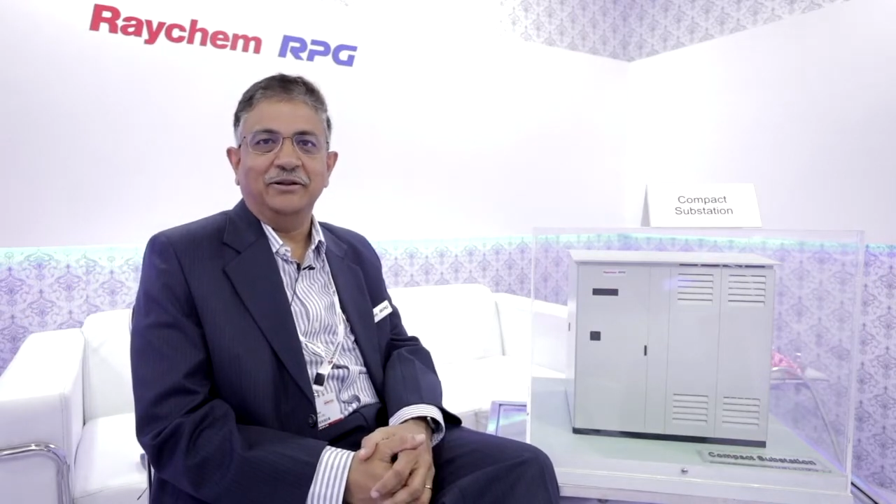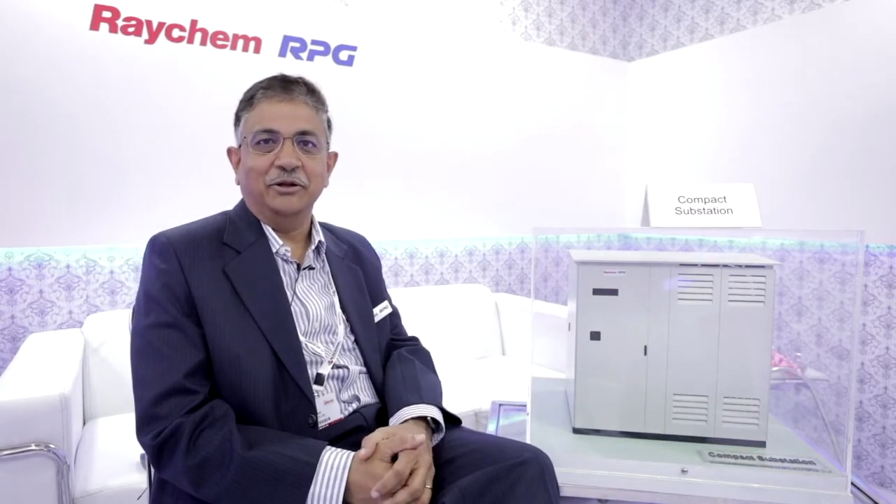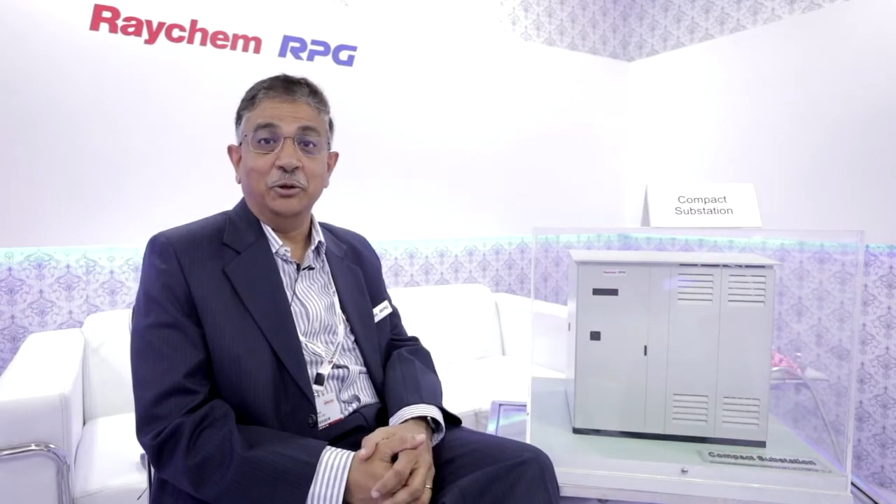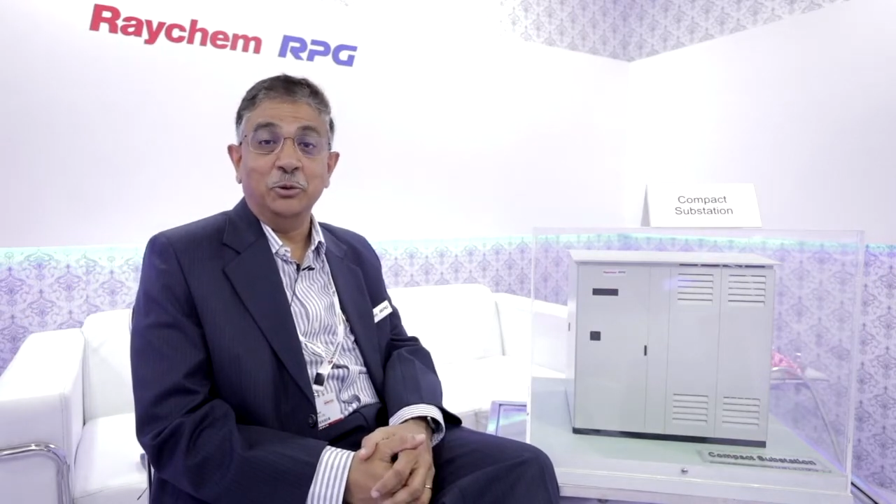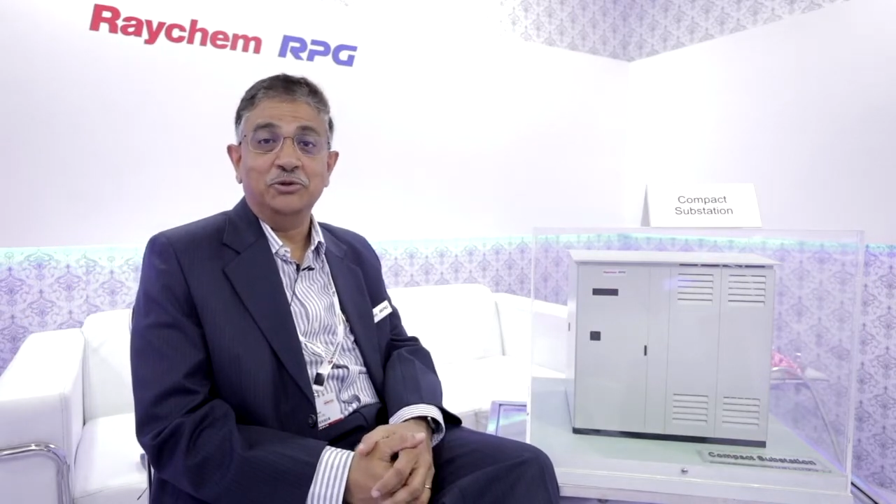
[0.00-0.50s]
the
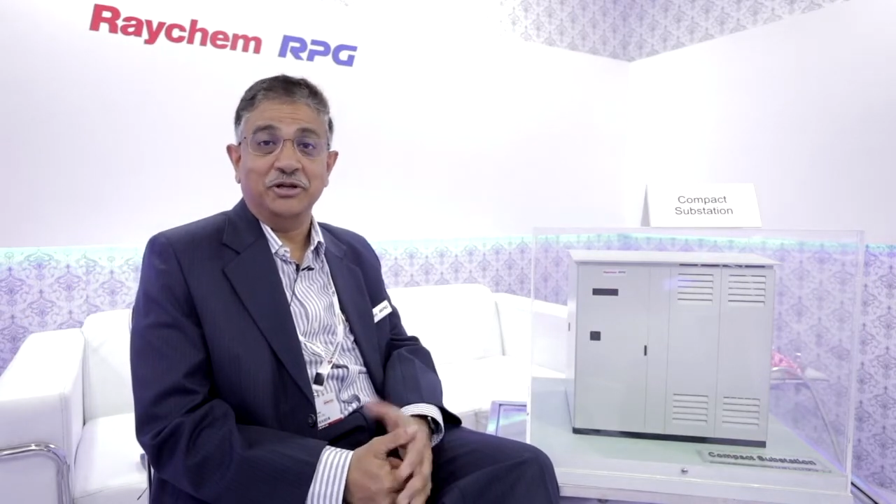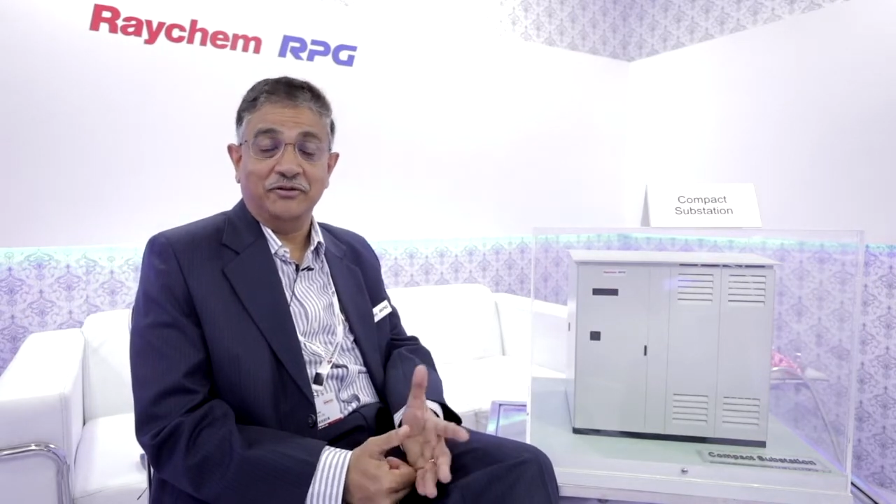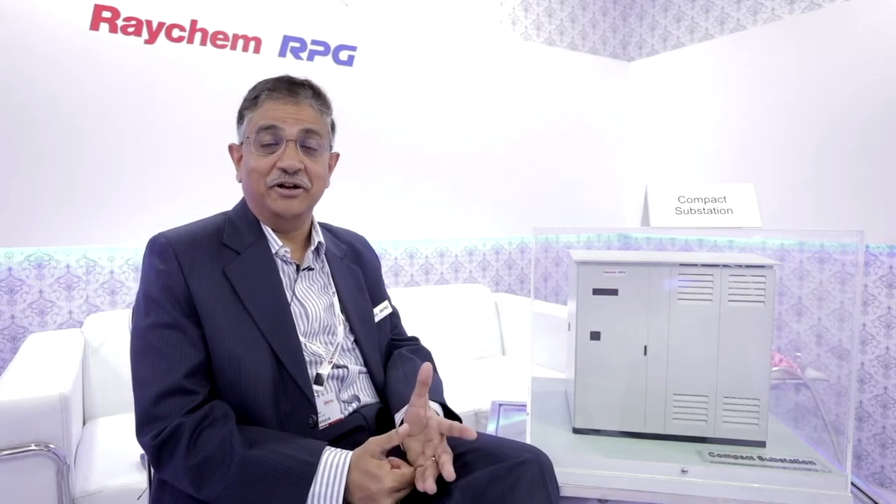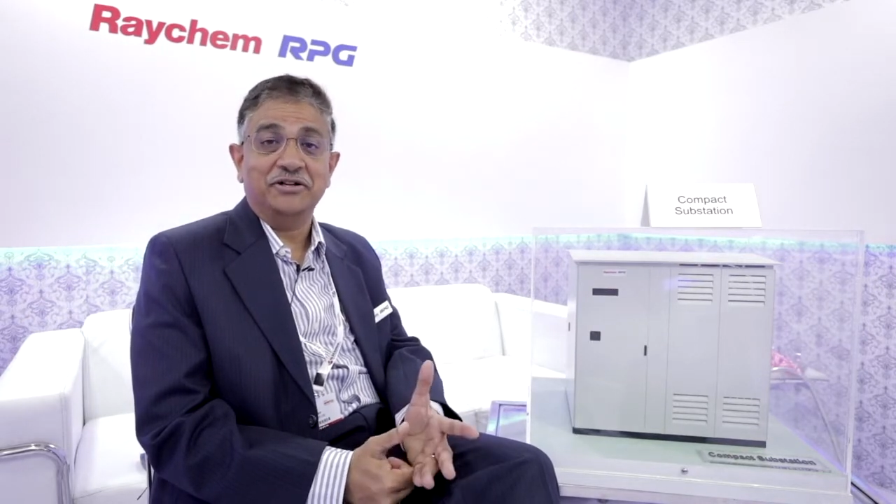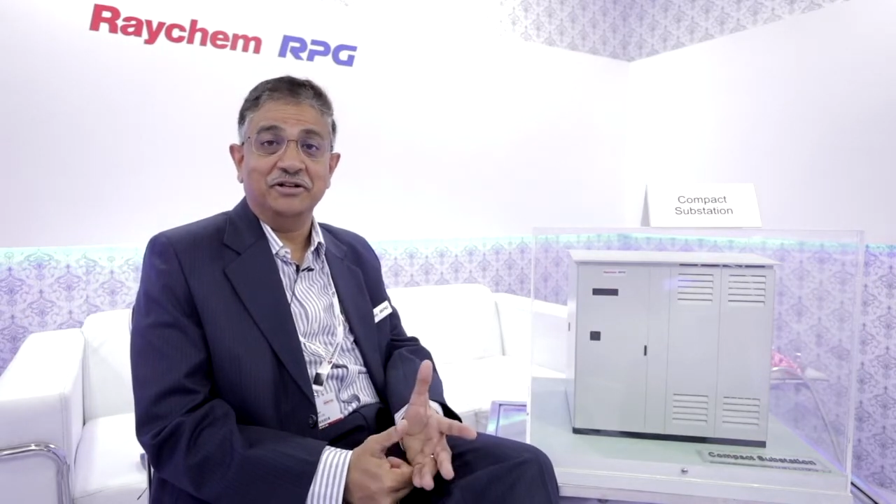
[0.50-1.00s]
new
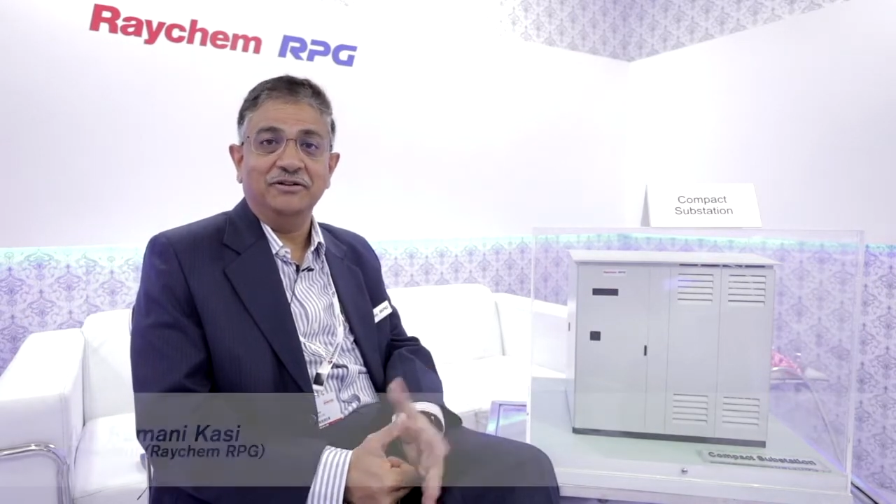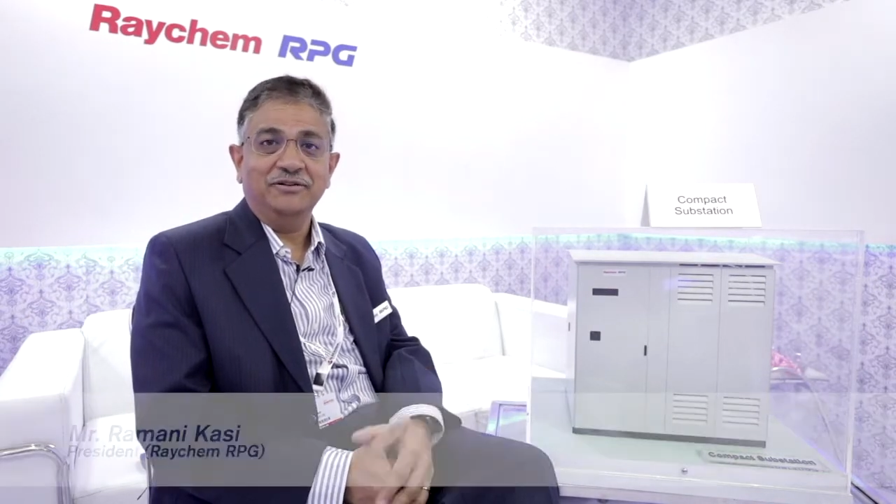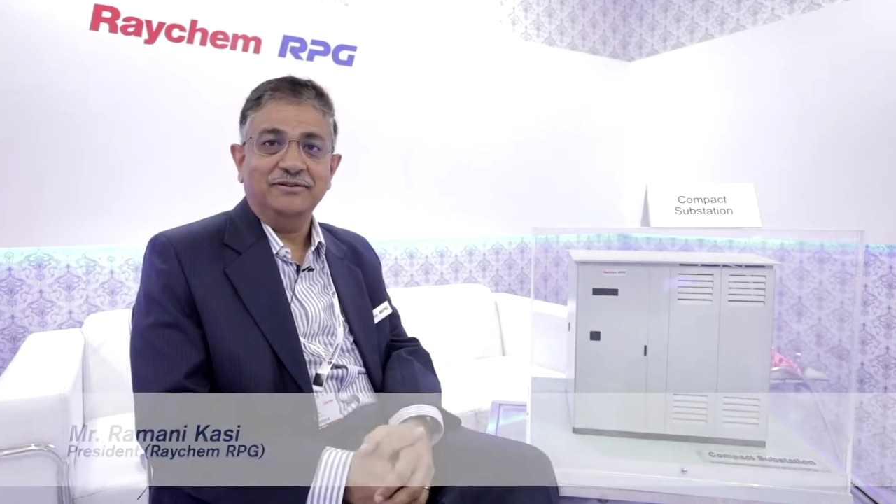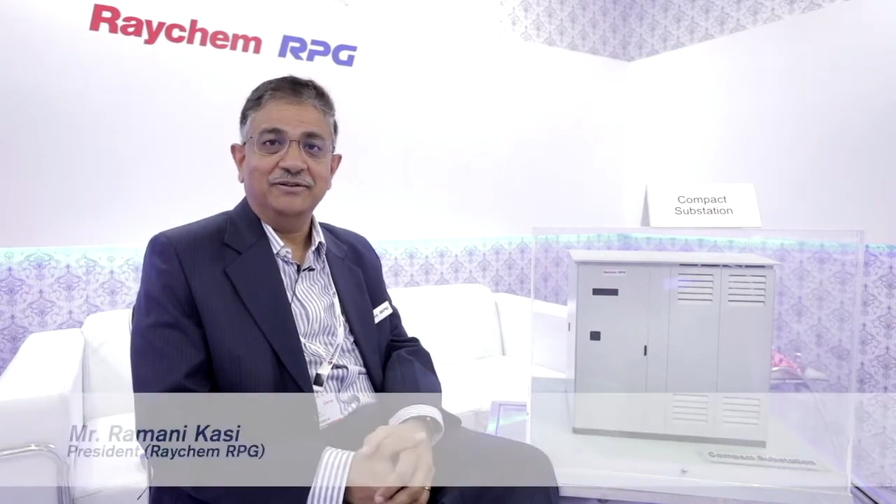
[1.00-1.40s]
generation